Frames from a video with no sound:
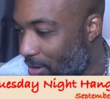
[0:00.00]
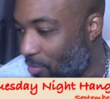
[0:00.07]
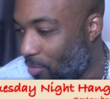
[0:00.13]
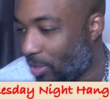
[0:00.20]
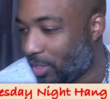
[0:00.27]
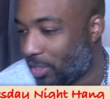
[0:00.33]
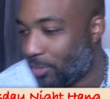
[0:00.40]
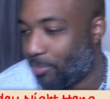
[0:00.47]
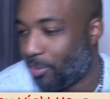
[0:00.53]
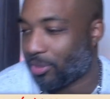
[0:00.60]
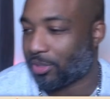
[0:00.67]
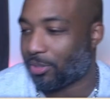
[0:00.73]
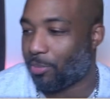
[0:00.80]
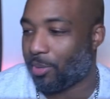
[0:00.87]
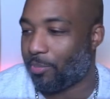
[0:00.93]
Well, it's supposed
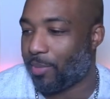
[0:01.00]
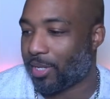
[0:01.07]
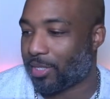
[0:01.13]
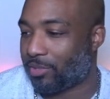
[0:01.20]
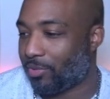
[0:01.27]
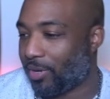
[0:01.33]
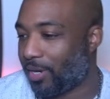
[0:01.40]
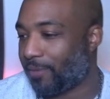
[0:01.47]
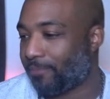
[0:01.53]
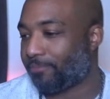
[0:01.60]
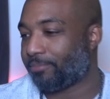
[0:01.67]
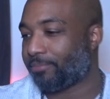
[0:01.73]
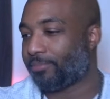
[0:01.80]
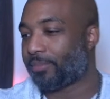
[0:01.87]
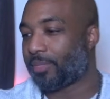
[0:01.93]
to be mixed, right?
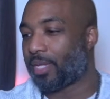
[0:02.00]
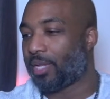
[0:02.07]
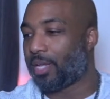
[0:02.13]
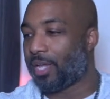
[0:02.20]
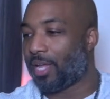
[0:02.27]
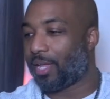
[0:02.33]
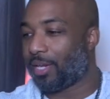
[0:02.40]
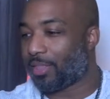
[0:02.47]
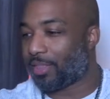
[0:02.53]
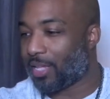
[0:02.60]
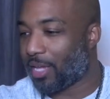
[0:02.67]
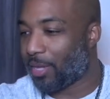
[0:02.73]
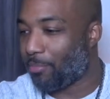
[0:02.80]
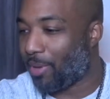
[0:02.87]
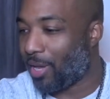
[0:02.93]

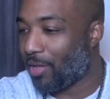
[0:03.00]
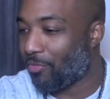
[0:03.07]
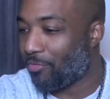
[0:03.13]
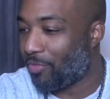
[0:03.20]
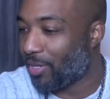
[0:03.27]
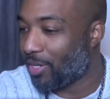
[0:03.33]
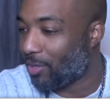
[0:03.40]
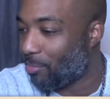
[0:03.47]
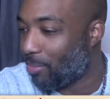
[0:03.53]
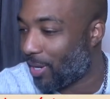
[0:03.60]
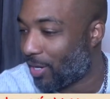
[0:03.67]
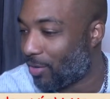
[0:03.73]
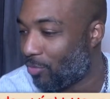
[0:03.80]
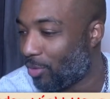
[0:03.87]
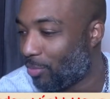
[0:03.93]
Anything by Winnerbeck
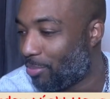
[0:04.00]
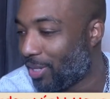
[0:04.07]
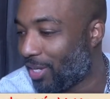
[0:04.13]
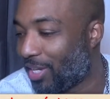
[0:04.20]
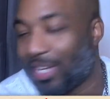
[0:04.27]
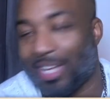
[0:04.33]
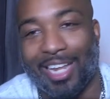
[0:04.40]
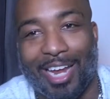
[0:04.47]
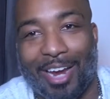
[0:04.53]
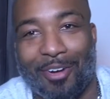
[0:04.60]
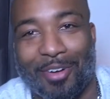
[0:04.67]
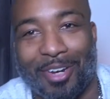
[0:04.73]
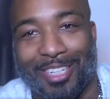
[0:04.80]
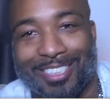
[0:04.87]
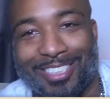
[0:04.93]
will be
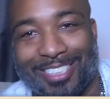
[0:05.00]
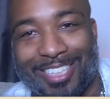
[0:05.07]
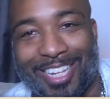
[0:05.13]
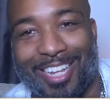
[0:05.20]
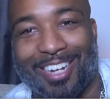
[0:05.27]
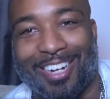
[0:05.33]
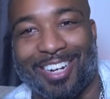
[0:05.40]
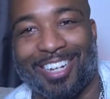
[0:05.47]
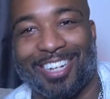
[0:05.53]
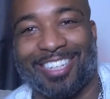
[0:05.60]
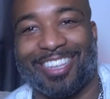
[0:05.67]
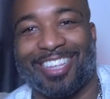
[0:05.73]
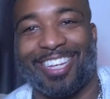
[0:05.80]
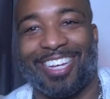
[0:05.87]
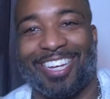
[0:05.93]
hilarious. Is that a
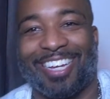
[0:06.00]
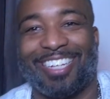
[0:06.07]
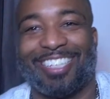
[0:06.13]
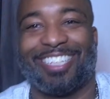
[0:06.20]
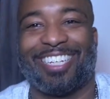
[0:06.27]
good thing?